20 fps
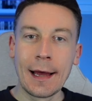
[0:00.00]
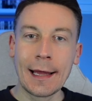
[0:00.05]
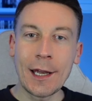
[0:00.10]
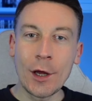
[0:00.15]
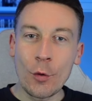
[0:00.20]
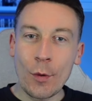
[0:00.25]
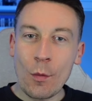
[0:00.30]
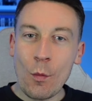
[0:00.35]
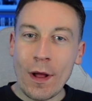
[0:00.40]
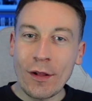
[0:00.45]

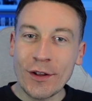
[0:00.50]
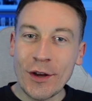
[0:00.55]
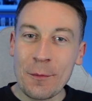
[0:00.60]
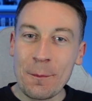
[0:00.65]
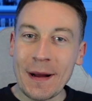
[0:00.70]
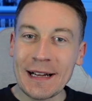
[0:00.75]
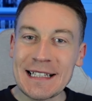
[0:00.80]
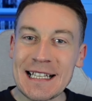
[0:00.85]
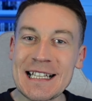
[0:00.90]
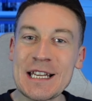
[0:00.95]
Hello and welcome
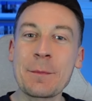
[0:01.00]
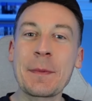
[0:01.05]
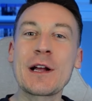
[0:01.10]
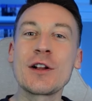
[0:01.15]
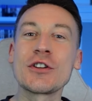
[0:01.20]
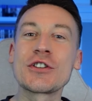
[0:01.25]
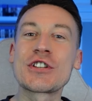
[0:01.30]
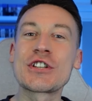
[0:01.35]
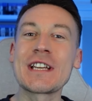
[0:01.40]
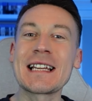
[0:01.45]
back to
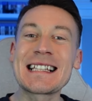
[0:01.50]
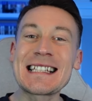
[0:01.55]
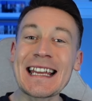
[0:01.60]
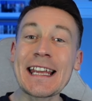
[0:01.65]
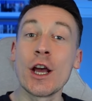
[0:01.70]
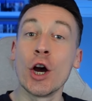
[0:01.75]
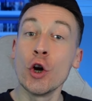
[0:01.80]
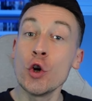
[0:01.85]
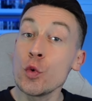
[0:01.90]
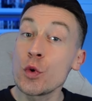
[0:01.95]
Typical
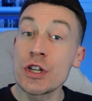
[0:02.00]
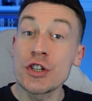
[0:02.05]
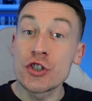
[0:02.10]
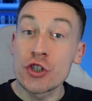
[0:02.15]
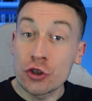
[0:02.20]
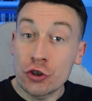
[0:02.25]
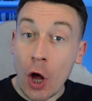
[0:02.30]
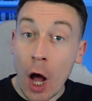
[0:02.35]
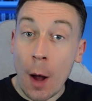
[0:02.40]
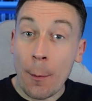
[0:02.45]
City. Who can
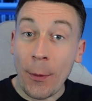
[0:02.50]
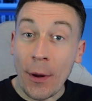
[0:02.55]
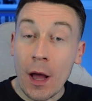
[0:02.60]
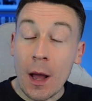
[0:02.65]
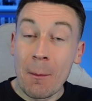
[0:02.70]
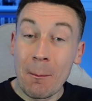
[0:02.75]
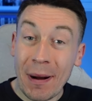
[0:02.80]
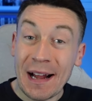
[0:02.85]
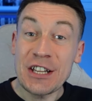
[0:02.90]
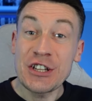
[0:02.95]
stop
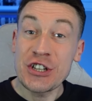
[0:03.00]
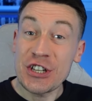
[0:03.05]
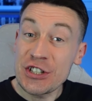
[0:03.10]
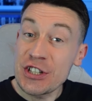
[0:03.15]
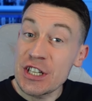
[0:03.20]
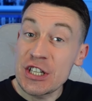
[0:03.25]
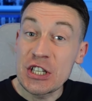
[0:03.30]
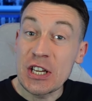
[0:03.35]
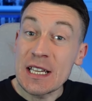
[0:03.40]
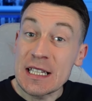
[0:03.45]

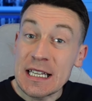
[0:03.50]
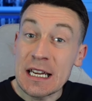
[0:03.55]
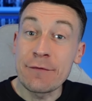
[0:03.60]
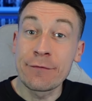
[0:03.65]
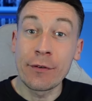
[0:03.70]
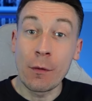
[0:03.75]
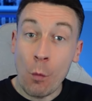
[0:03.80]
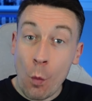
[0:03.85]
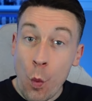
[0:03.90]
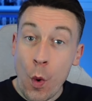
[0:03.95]
Manchester City
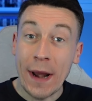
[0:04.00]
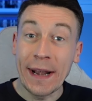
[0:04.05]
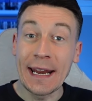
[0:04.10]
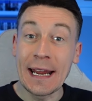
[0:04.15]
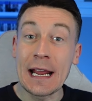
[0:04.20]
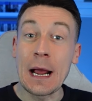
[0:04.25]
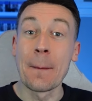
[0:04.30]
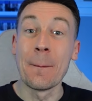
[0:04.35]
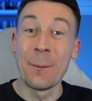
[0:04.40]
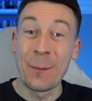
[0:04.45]
from
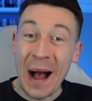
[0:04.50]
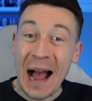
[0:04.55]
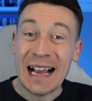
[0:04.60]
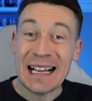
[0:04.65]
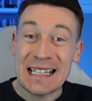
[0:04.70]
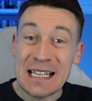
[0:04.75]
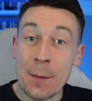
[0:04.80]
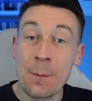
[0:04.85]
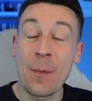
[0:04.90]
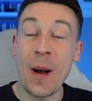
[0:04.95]
winning
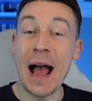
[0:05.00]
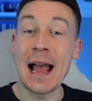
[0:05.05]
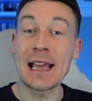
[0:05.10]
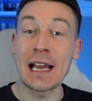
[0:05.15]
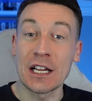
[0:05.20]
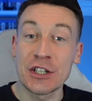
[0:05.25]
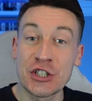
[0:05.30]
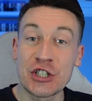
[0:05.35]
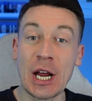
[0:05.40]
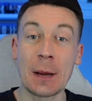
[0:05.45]

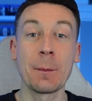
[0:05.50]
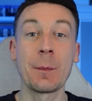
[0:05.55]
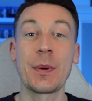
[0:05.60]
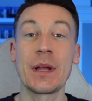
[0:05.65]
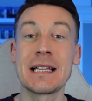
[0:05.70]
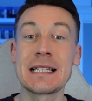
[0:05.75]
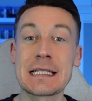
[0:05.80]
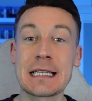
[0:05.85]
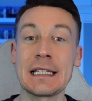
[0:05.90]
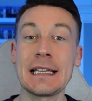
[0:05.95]
back-to-back
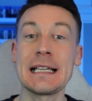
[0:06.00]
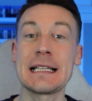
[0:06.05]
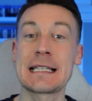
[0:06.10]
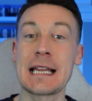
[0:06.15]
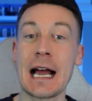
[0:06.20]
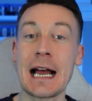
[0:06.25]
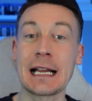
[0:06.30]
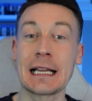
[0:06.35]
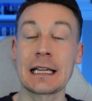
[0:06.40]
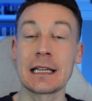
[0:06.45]
Champions League
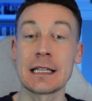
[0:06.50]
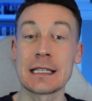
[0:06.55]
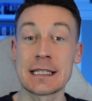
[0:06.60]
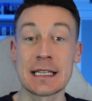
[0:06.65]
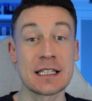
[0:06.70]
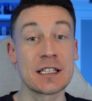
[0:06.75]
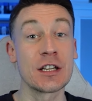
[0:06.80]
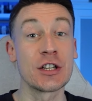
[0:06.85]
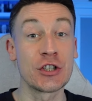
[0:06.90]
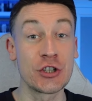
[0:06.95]
titles?
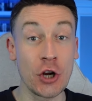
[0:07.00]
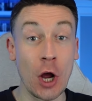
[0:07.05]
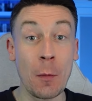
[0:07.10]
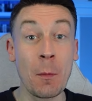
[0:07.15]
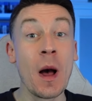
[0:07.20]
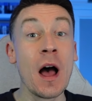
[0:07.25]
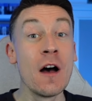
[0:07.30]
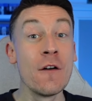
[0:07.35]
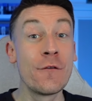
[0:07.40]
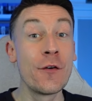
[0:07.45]
It's a
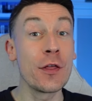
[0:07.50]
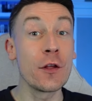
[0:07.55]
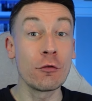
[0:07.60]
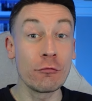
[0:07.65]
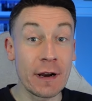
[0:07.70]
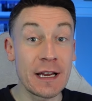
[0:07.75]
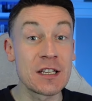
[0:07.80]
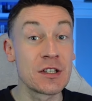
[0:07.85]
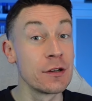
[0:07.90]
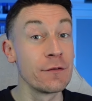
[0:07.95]
job for the
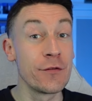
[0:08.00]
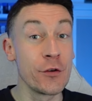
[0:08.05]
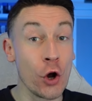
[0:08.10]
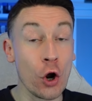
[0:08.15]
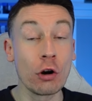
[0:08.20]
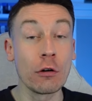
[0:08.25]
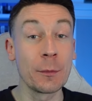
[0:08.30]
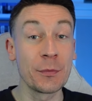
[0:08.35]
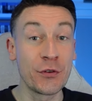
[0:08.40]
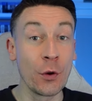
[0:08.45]
rest of
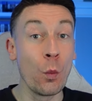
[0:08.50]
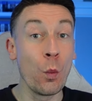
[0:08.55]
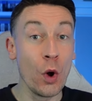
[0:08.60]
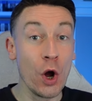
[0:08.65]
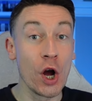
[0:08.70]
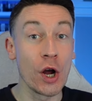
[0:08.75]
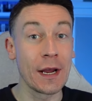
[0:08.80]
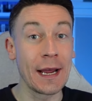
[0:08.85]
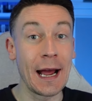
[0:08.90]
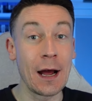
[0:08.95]
Europe to
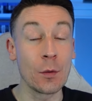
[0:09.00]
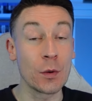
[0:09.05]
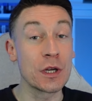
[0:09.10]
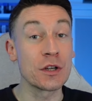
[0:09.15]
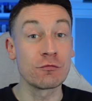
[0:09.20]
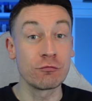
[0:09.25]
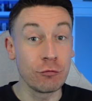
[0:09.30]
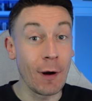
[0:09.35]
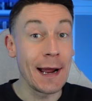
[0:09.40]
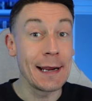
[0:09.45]
work out,
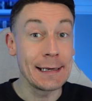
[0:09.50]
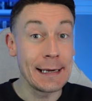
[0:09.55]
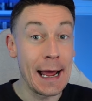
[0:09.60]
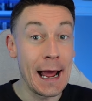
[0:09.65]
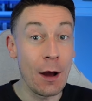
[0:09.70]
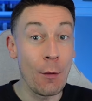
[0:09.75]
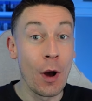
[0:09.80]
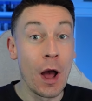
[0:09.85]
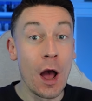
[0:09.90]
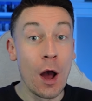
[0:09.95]
because right
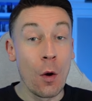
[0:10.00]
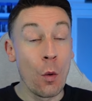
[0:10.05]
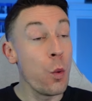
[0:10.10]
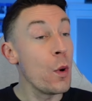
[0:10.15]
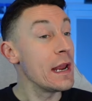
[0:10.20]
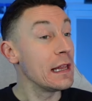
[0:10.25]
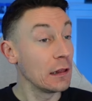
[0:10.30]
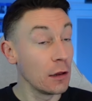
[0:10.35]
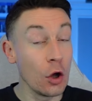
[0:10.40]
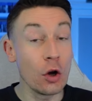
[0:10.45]
now
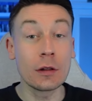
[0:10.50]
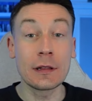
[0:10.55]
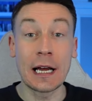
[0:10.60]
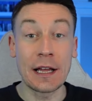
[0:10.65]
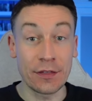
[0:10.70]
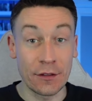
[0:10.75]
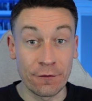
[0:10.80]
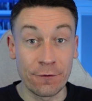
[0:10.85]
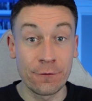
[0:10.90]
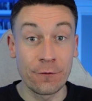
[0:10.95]
we look
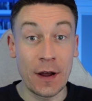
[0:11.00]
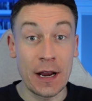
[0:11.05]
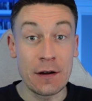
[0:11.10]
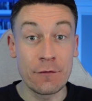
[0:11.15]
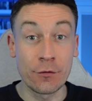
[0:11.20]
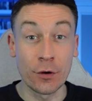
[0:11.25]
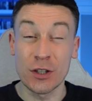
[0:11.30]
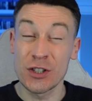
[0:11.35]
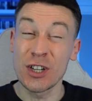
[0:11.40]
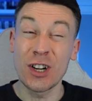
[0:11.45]
like the
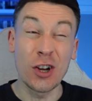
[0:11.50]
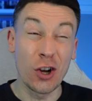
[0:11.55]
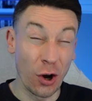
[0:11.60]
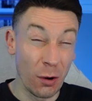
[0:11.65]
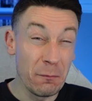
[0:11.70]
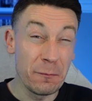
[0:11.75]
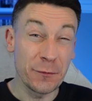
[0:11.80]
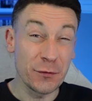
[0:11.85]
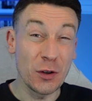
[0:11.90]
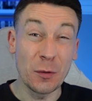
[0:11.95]
favourites, and
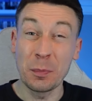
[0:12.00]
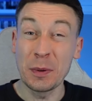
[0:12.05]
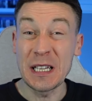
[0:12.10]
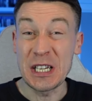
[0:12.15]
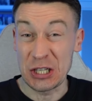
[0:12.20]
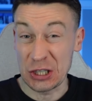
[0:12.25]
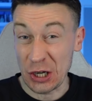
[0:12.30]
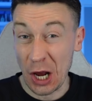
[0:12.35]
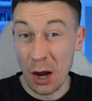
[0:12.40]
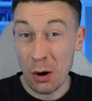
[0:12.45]
comfortably
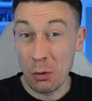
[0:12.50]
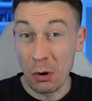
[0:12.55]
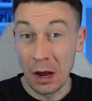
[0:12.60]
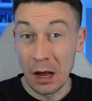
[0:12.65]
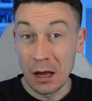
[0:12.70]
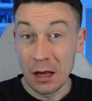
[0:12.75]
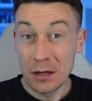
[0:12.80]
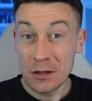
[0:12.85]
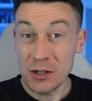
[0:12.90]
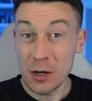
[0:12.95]
so.
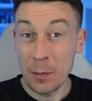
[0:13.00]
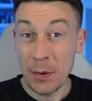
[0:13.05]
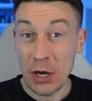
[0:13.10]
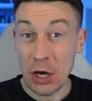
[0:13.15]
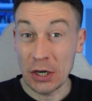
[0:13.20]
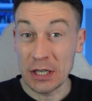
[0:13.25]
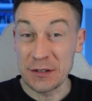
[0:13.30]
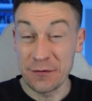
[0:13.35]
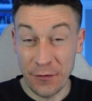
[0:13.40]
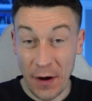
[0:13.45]
To be
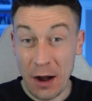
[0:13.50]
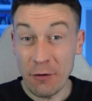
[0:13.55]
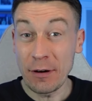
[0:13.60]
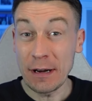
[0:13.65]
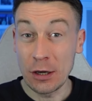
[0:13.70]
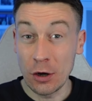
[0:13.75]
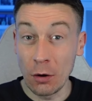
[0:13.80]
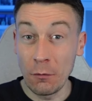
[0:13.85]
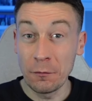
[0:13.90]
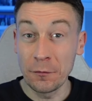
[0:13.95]
honest, very
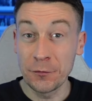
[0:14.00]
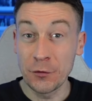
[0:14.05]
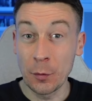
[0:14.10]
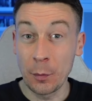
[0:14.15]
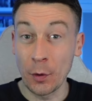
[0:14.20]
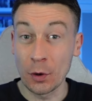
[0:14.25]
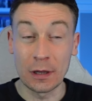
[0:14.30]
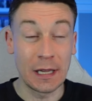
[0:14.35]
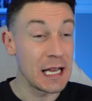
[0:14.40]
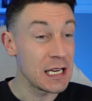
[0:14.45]

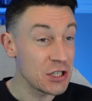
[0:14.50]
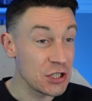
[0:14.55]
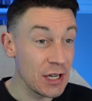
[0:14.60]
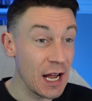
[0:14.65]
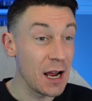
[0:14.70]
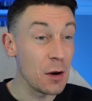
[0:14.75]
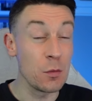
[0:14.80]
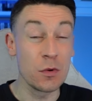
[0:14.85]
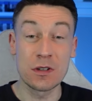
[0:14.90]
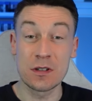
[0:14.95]
comfortable. Last
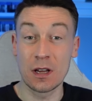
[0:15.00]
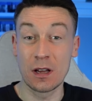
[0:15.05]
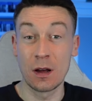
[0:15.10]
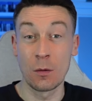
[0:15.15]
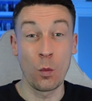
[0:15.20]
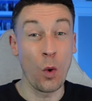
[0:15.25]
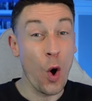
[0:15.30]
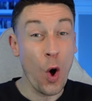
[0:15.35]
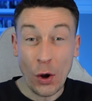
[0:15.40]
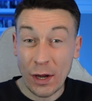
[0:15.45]
night was a
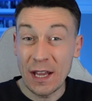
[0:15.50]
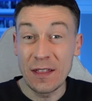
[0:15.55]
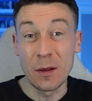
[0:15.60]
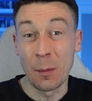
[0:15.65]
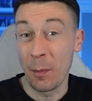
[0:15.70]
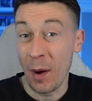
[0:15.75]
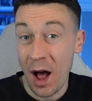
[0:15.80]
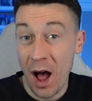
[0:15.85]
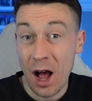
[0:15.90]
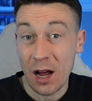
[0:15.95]
walk in the
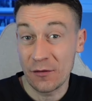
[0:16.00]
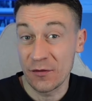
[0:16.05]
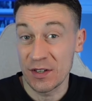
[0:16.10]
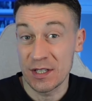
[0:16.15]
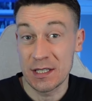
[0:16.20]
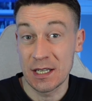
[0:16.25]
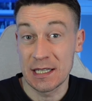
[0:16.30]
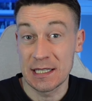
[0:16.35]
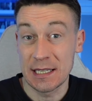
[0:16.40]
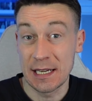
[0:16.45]
park for
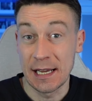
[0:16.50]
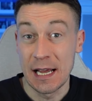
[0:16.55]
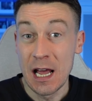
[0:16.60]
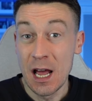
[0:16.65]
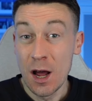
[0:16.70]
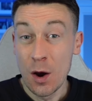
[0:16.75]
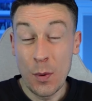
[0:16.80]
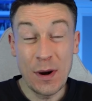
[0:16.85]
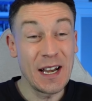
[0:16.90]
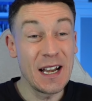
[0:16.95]
City.
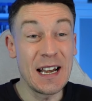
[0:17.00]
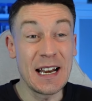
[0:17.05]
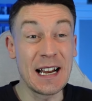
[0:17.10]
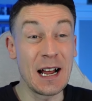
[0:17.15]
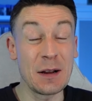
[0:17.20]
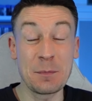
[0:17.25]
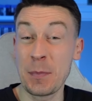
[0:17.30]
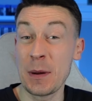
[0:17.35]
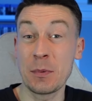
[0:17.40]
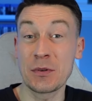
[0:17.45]
We
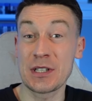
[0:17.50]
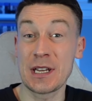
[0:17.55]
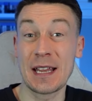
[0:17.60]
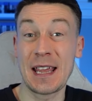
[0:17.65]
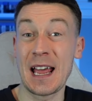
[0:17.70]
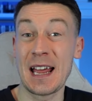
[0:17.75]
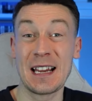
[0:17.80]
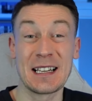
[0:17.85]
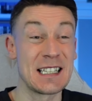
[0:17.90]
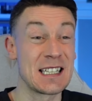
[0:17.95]
didn't, people say
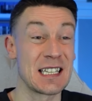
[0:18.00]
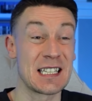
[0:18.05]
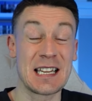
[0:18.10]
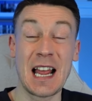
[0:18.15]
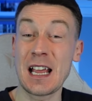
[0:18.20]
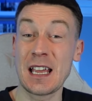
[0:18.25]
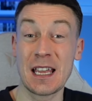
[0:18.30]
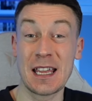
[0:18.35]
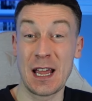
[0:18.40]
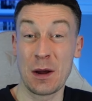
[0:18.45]
get into
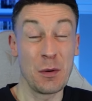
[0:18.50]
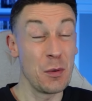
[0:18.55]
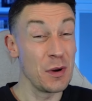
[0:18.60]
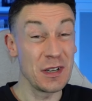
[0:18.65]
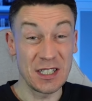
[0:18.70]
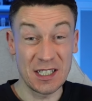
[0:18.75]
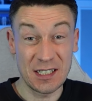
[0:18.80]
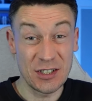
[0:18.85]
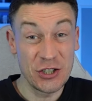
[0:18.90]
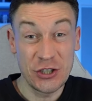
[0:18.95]
second gear. We were
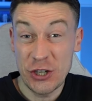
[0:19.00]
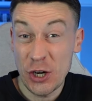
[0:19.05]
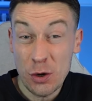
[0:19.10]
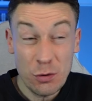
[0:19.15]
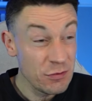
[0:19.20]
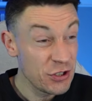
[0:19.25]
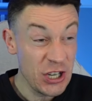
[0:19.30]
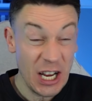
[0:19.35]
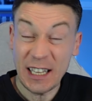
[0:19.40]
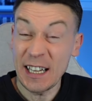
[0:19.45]

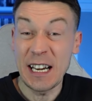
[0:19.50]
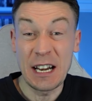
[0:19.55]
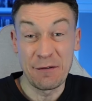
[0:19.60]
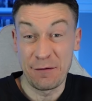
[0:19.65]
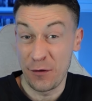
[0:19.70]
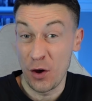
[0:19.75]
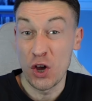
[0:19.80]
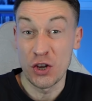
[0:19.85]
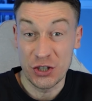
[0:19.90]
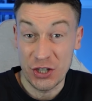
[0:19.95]
chilling in
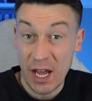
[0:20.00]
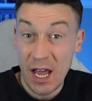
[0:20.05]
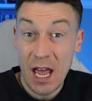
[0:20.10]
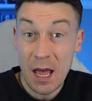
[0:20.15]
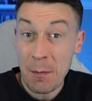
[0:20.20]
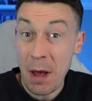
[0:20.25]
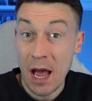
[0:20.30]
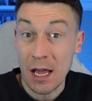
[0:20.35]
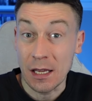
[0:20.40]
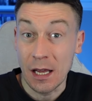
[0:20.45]
first
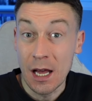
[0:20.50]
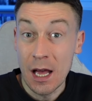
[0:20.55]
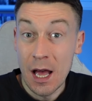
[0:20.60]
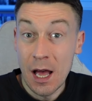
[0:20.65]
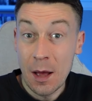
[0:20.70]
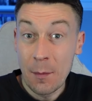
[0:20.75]
gear, mate.